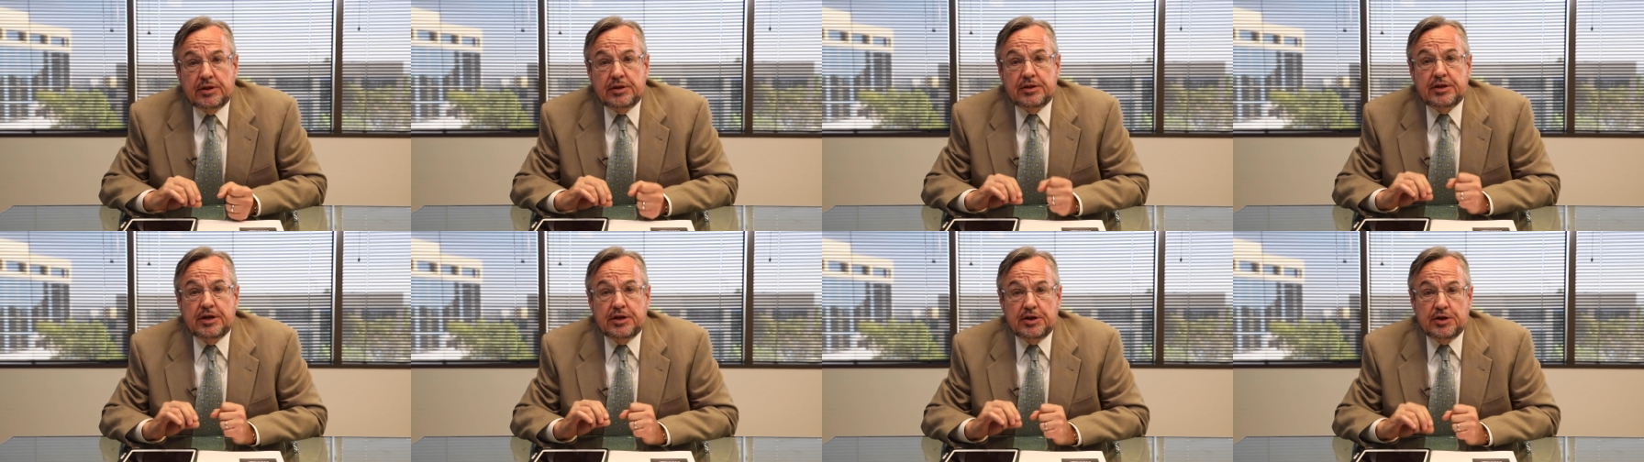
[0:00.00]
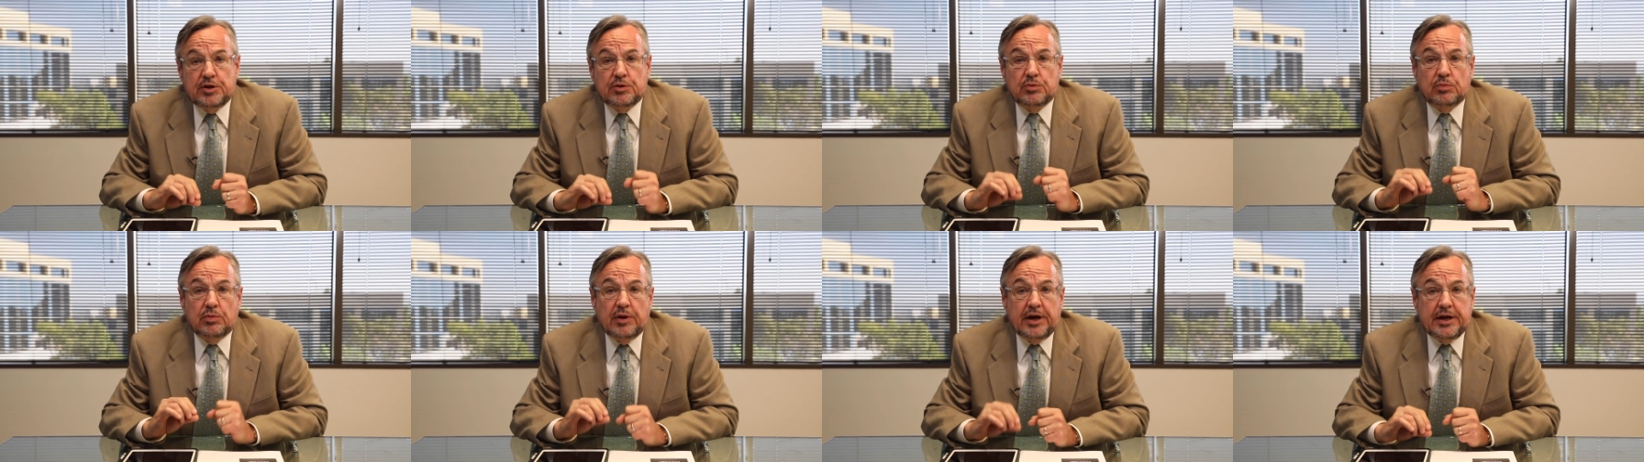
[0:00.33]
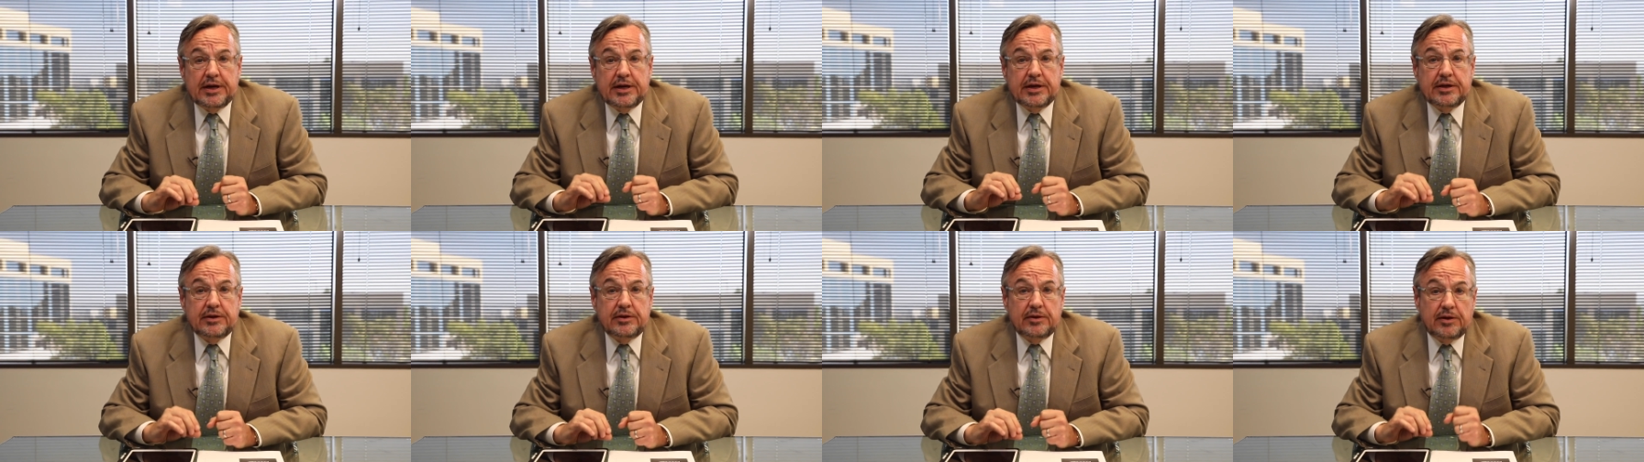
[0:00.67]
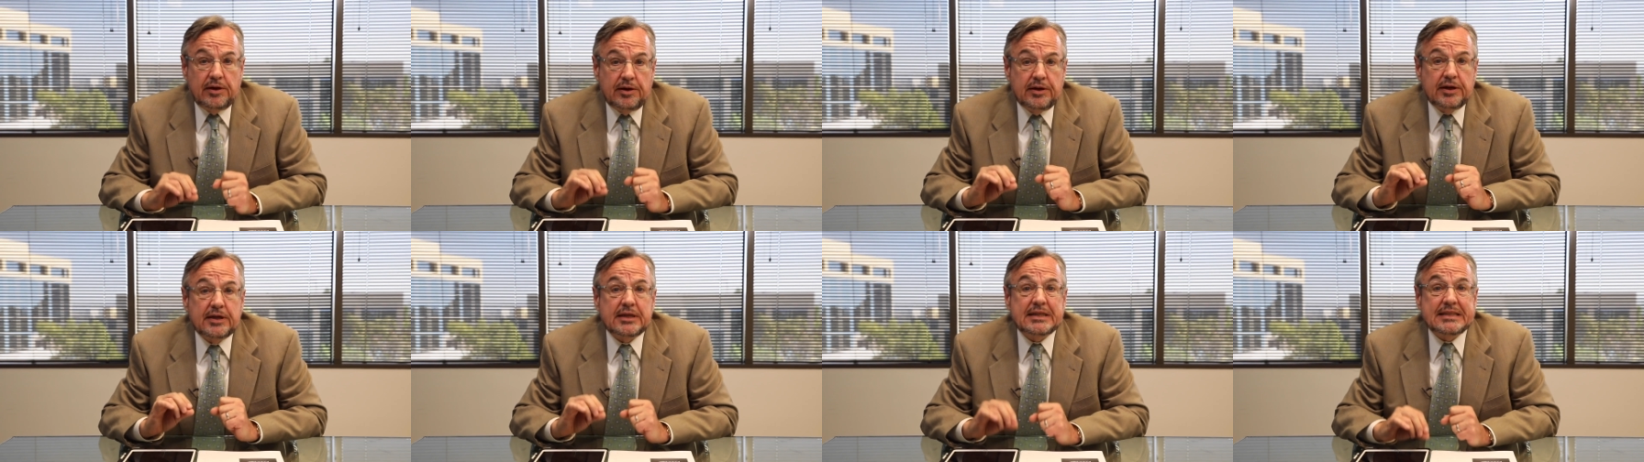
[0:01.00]
that you write it
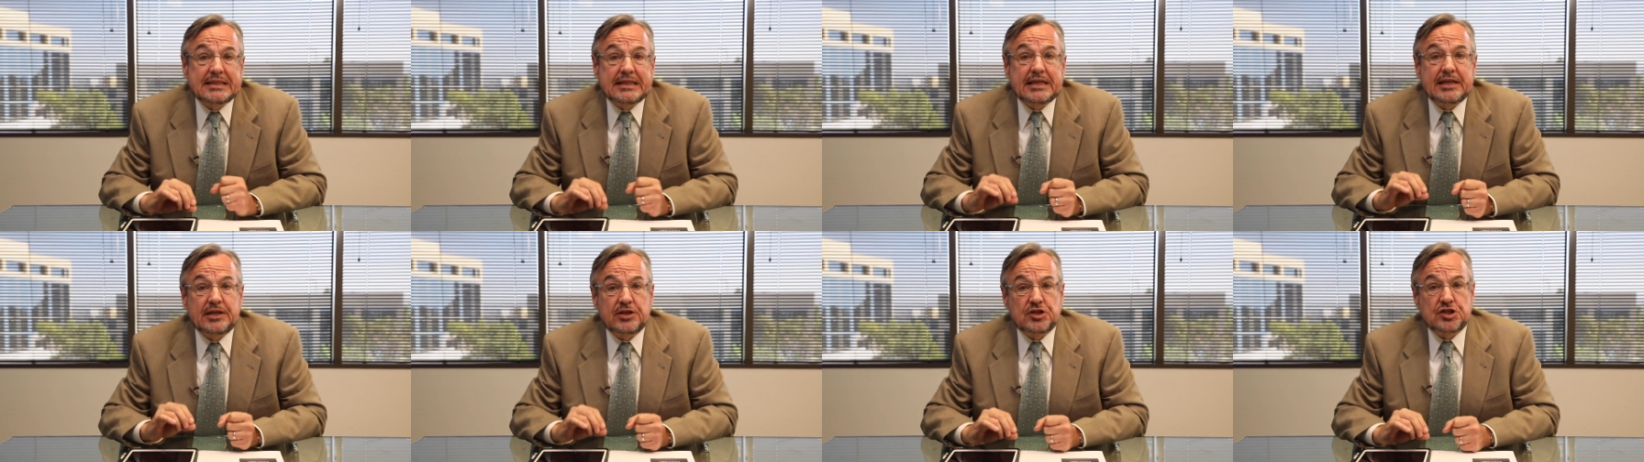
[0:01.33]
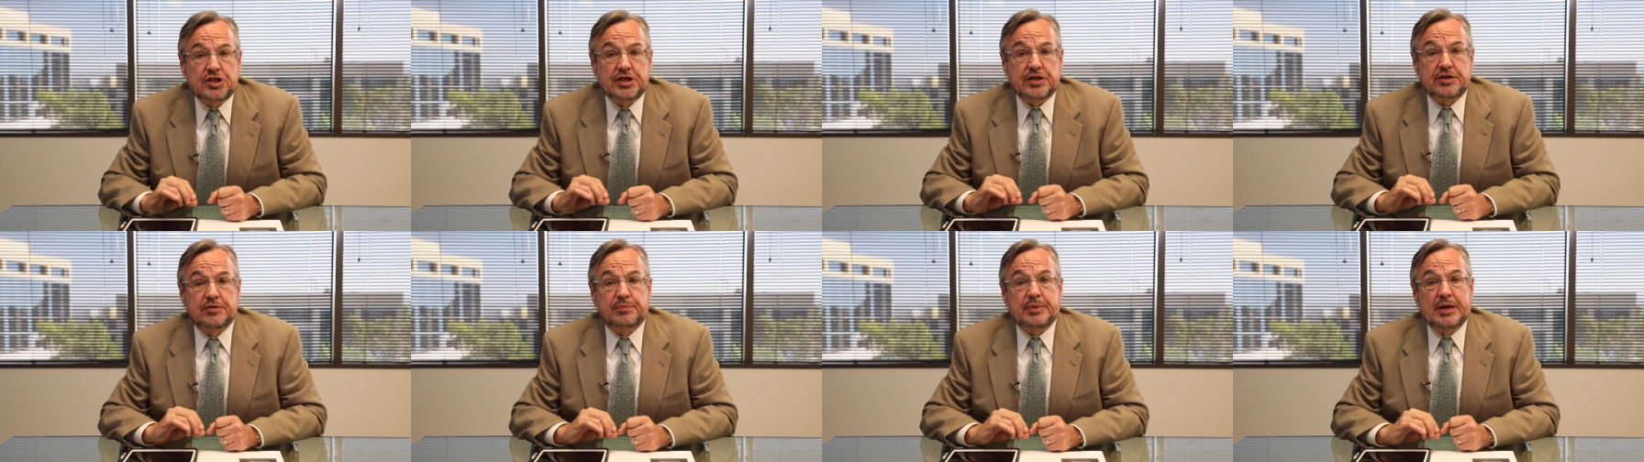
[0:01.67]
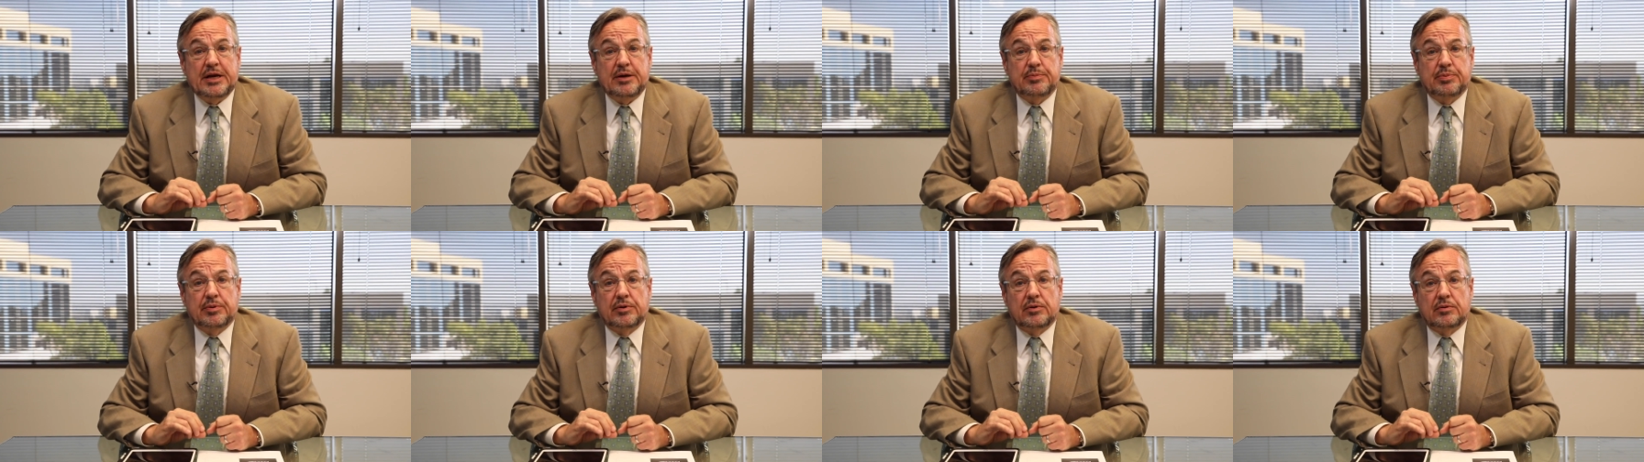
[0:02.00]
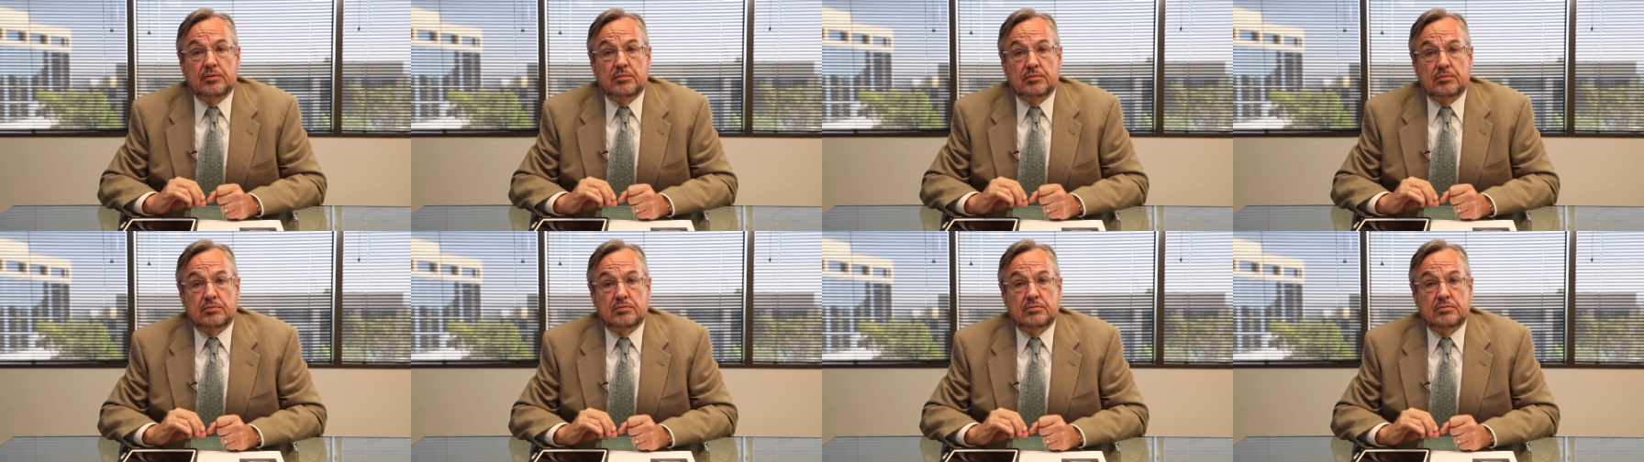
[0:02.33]
on a clean sheet of paper